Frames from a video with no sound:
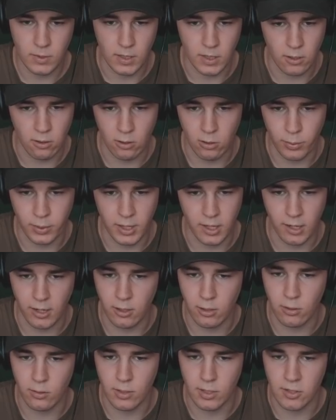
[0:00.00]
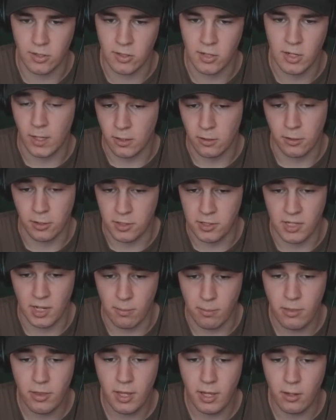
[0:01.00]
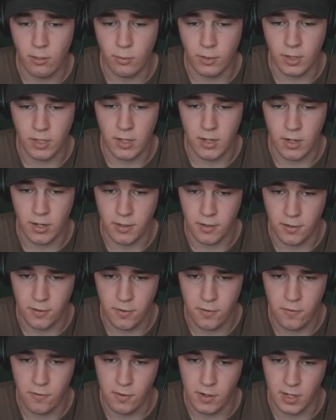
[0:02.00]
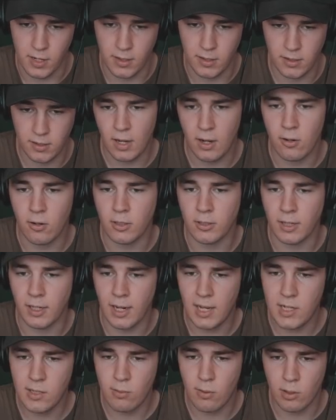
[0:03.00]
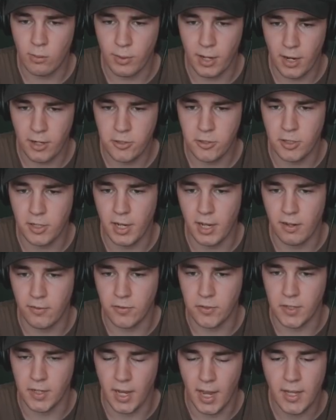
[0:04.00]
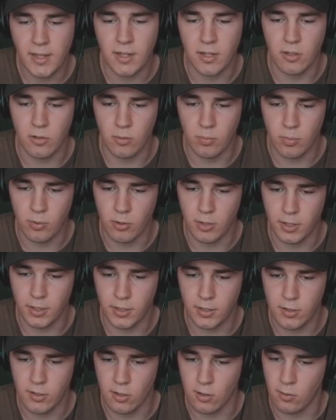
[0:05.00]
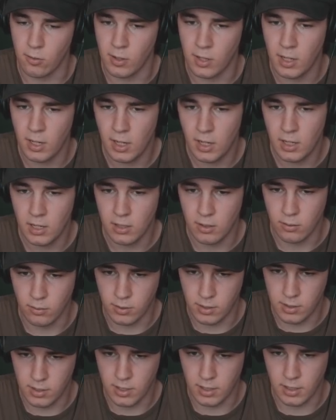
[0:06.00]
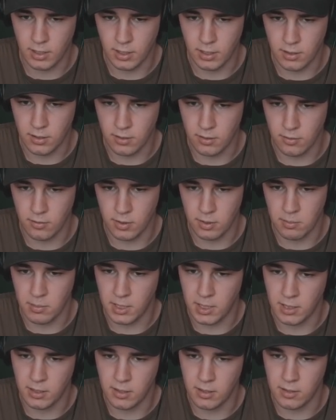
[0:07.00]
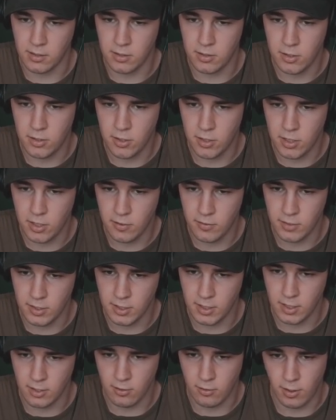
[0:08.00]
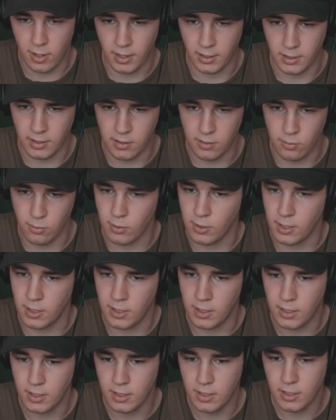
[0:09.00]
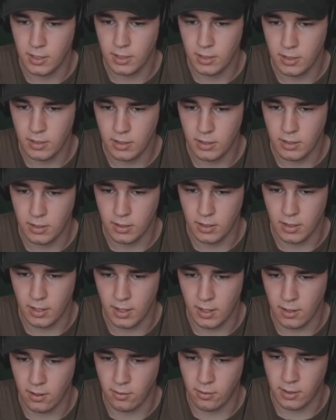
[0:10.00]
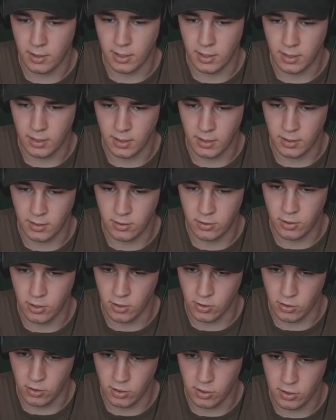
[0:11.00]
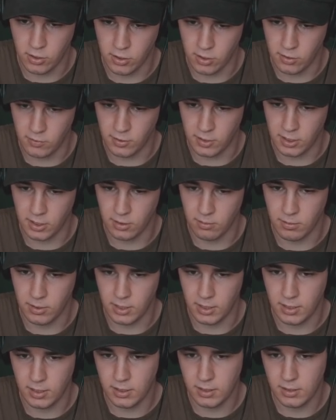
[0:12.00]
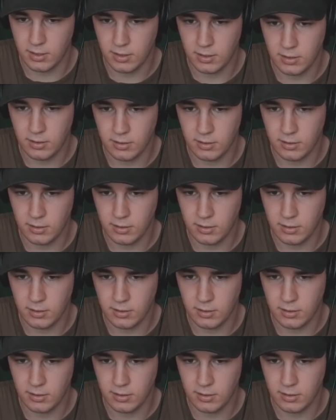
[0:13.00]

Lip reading: And all we gotta do is do the same thing with the other three. Now on the last one, we actually have to add a new point, so we still need to remake these curves and then drag this one down and then change the curve a little bit.